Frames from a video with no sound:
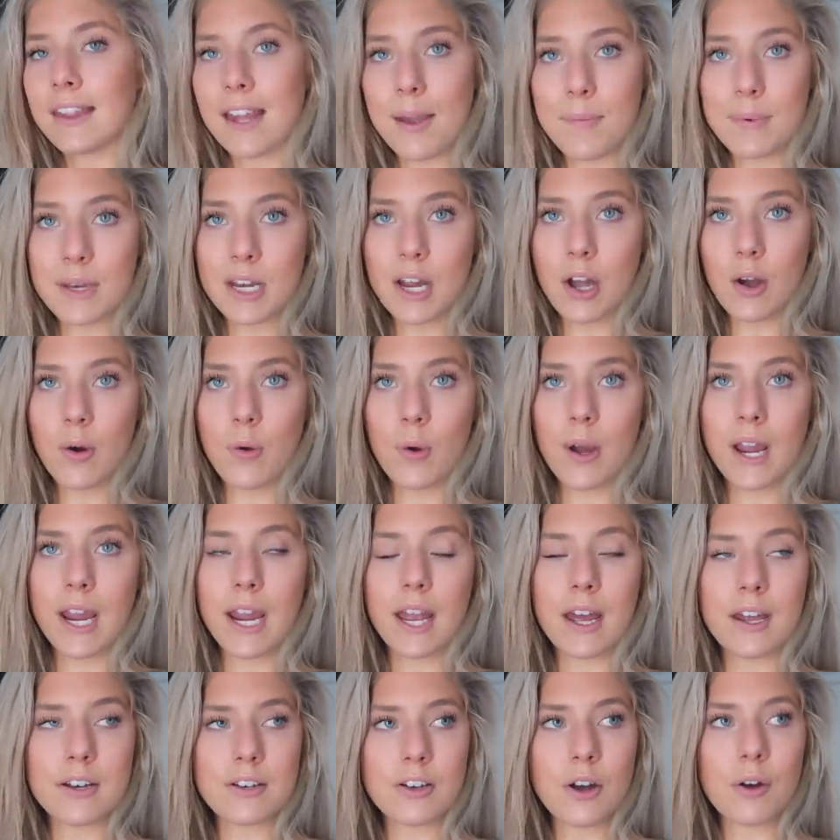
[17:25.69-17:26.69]
let me know
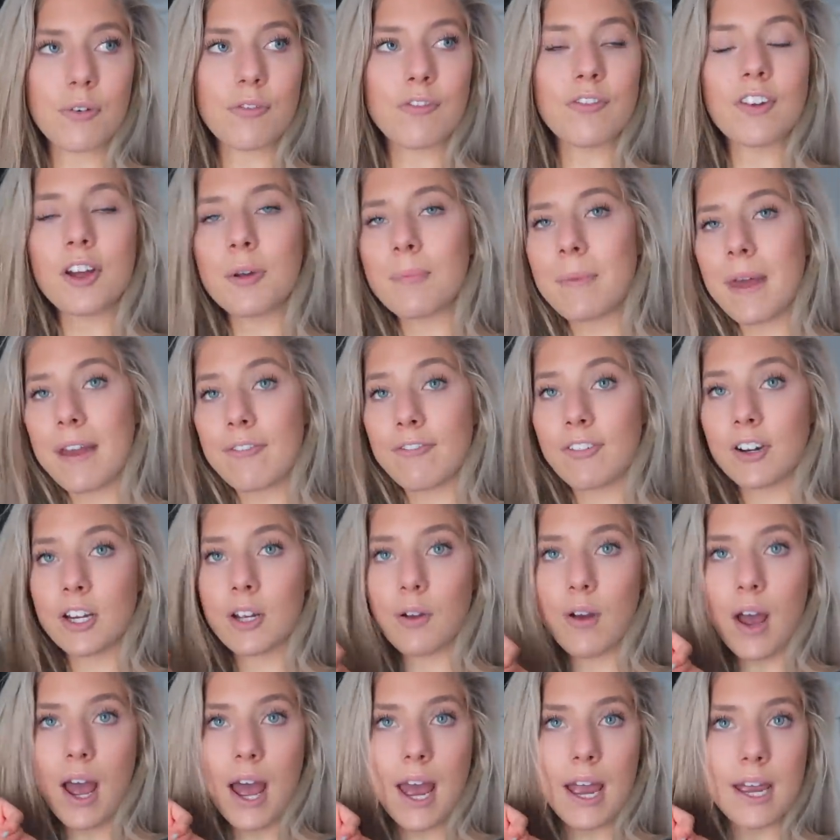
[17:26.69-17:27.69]
and I'll film that for
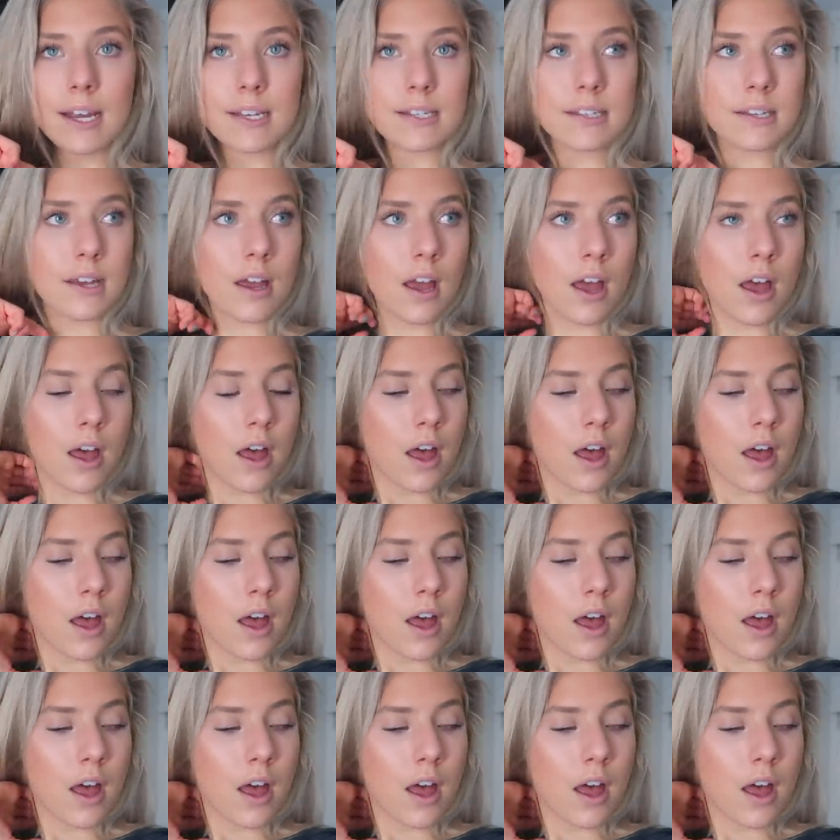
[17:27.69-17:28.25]
you guys.